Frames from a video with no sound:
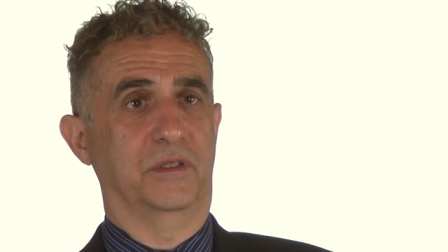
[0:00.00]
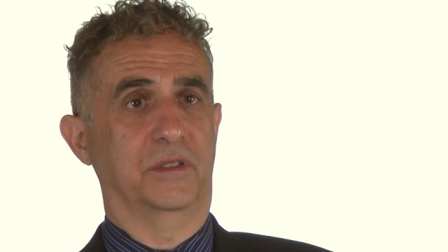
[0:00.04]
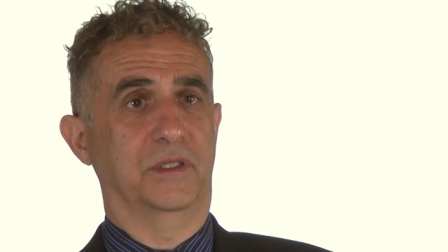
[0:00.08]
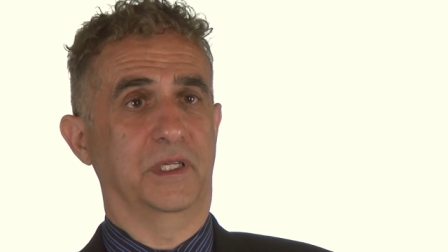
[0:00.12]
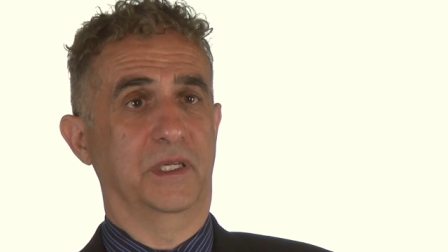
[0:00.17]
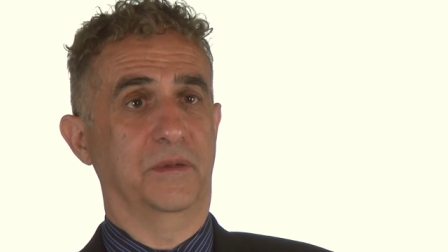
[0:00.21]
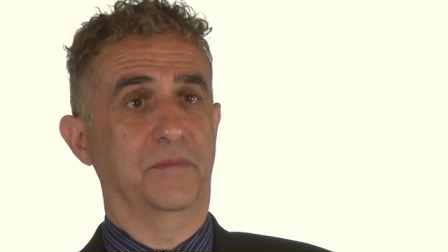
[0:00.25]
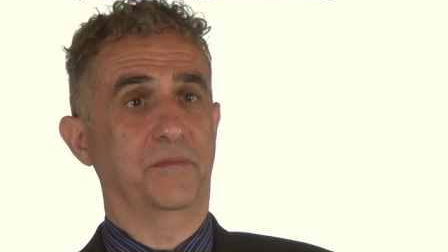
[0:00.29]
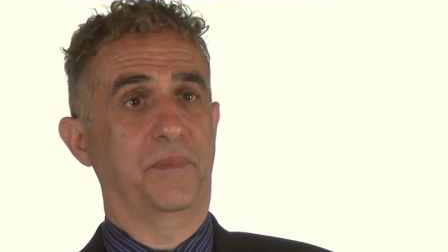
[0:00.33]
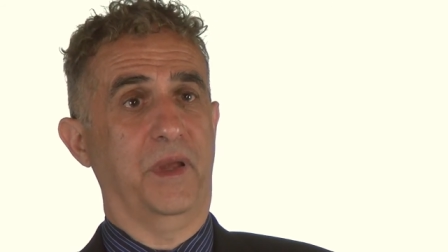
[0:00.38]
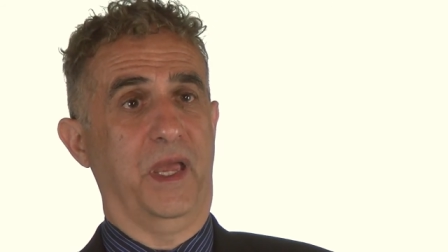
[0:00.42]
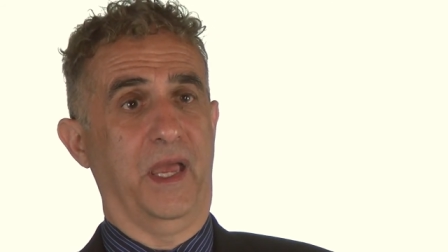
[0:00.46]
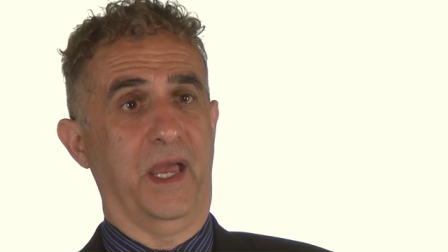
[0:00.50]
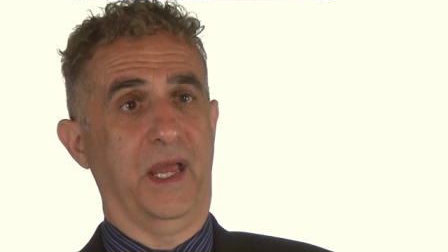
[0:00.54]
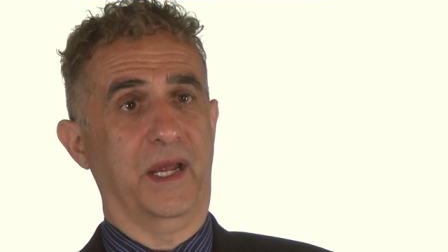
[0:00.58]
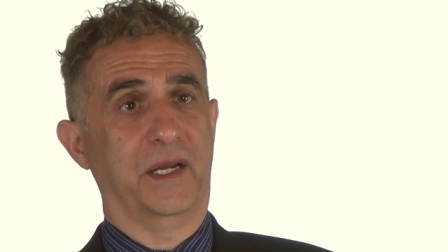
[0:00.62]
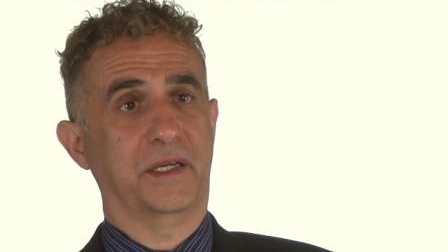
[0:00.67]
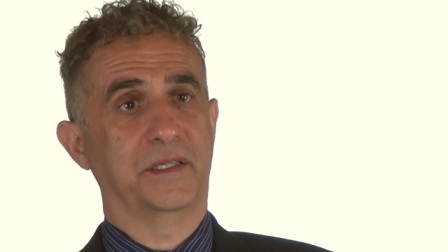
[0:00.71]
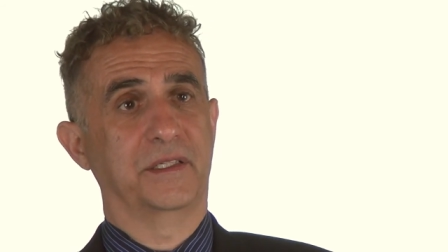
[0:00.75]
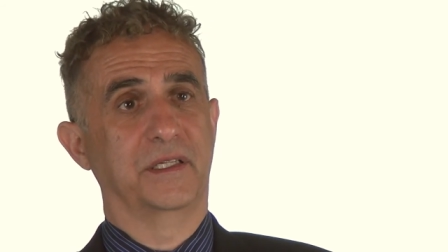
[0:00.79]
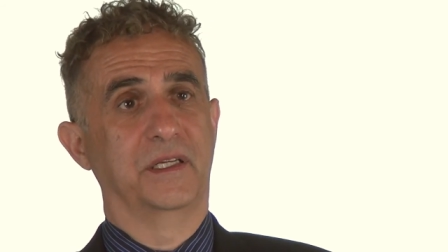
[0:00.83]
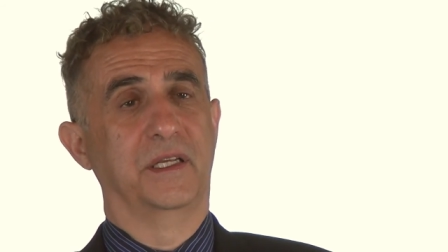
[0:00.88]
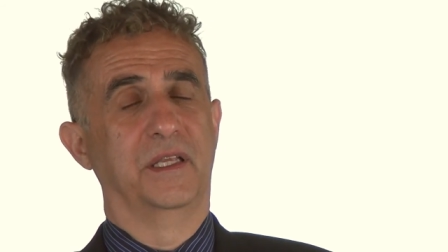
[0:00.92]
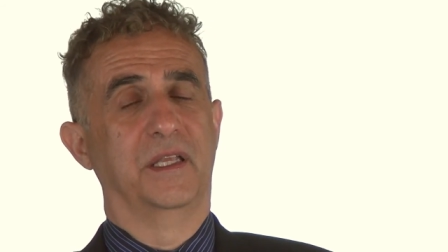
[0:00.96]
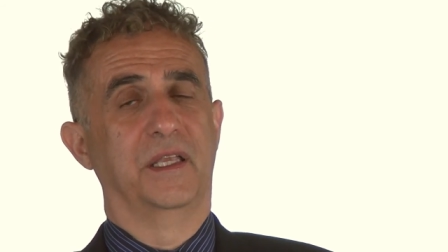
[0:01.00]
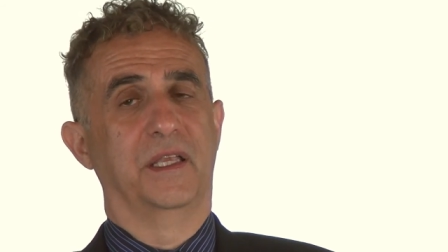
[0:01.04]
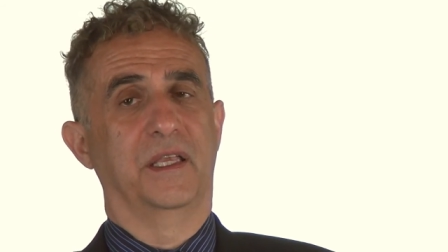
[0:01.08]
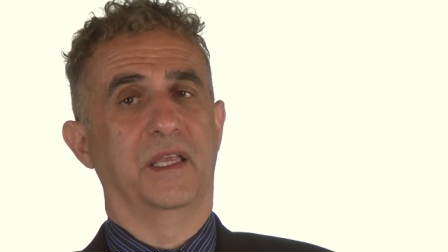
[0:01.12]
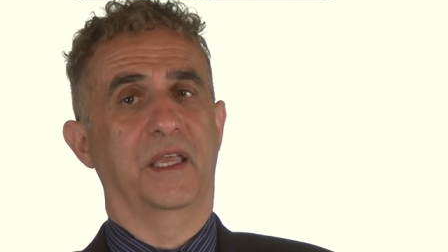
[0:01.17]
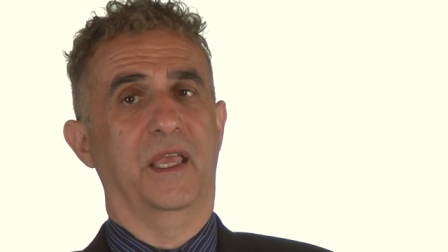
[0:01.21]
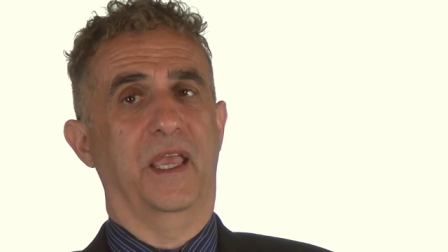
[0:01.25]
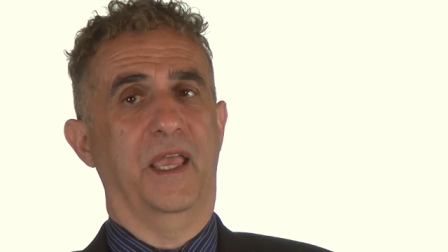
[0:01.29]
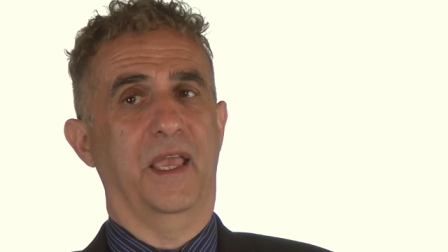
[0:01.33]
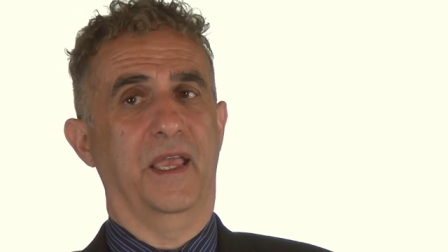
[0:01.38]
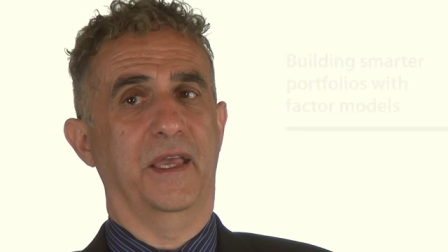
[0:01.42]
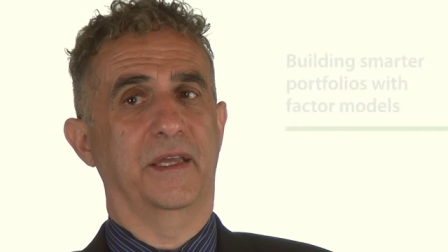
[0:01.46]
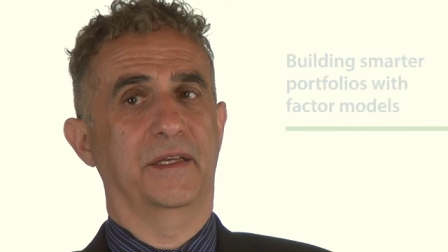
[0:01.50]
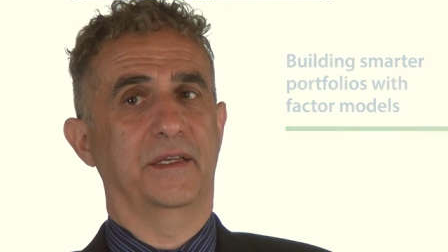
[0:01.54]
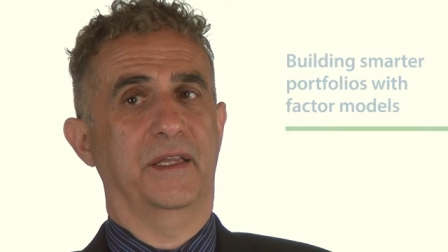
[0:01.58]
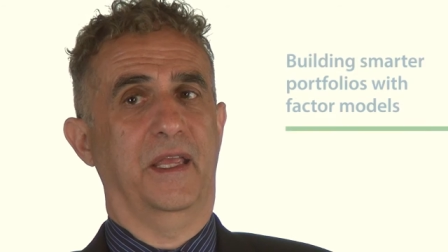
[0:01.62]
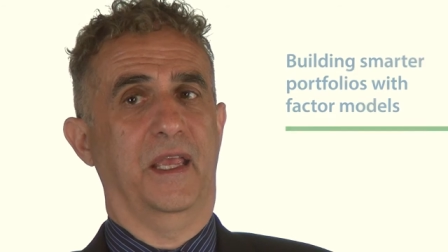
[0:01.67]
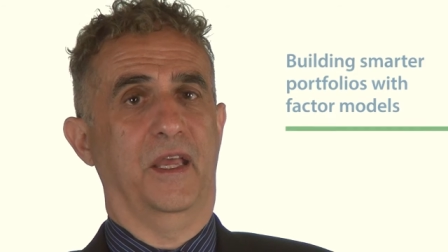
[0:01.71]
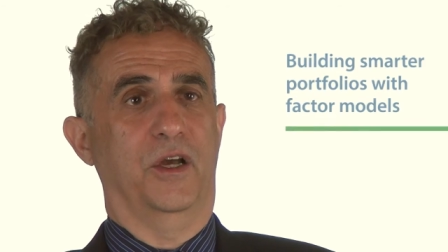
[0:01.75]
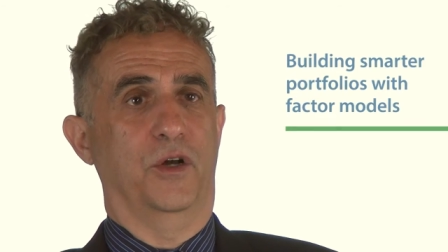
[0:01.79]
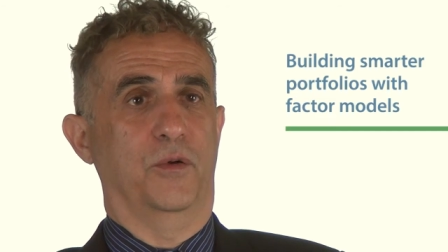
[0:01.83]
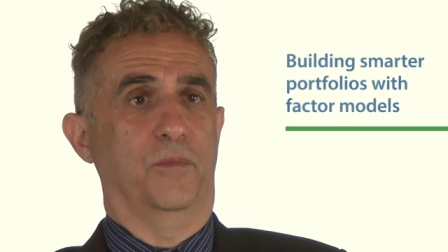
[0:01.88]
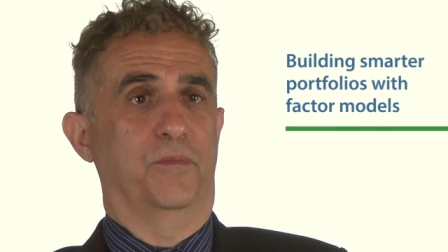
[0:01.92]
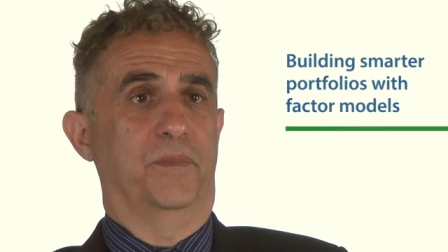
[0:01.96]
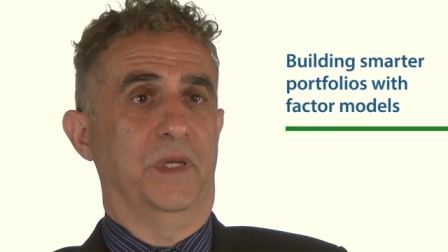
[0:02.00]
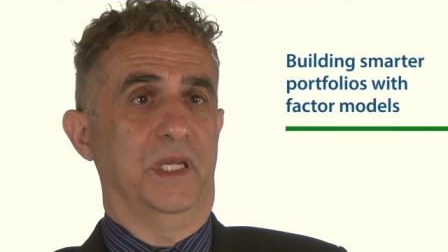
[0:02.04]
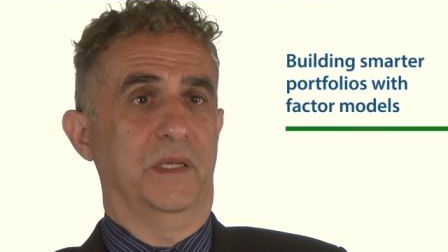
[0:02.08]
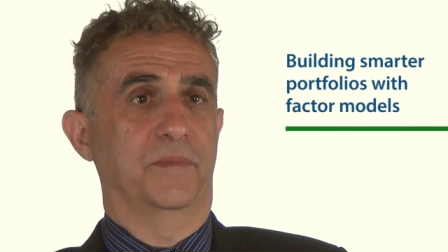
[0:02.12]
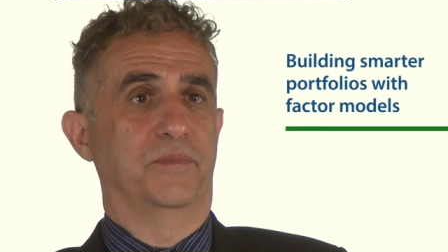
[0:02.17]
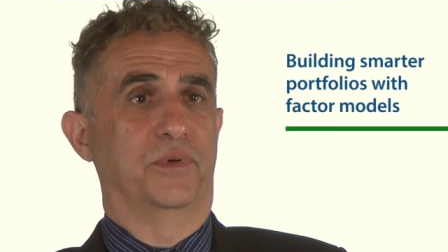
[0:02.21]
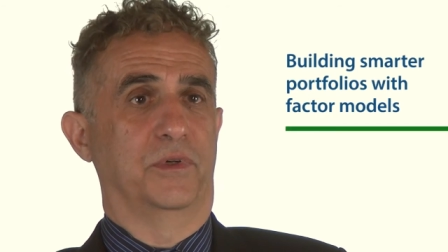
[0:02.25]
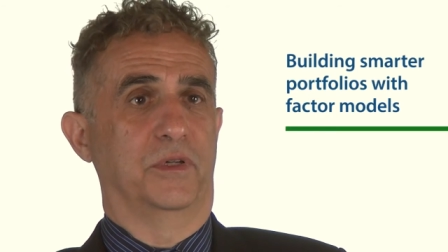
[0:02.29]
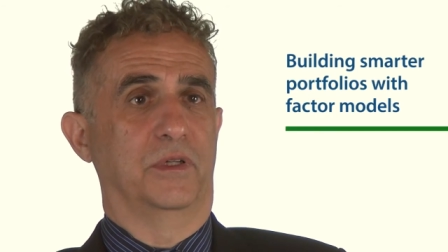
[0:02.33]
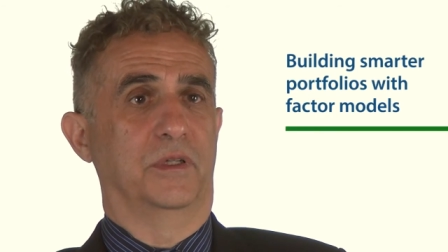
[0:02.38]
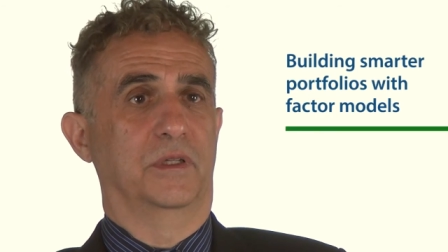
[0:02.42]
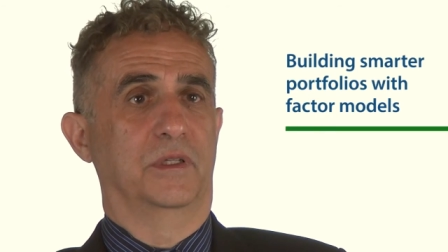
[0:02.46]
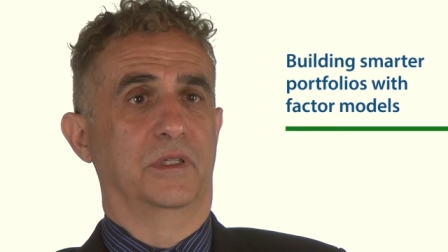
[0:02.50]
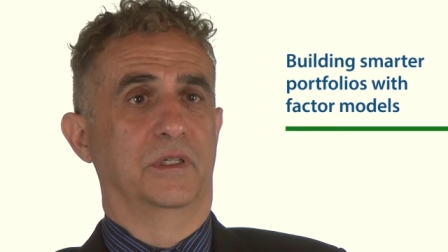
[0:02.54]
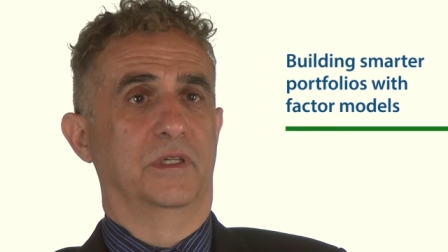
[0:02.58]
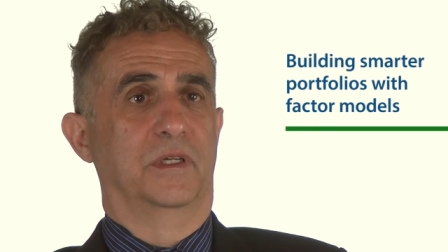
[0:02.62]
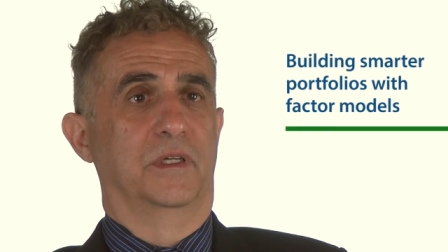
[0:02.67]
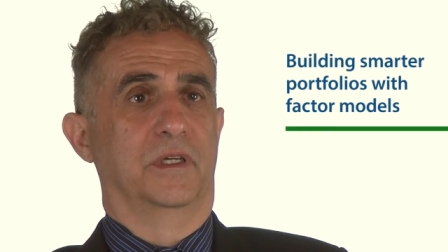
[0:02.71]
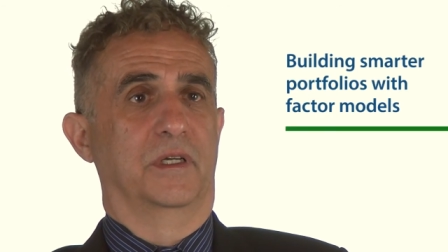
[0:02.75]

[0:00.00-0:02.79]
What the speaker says: impact and help people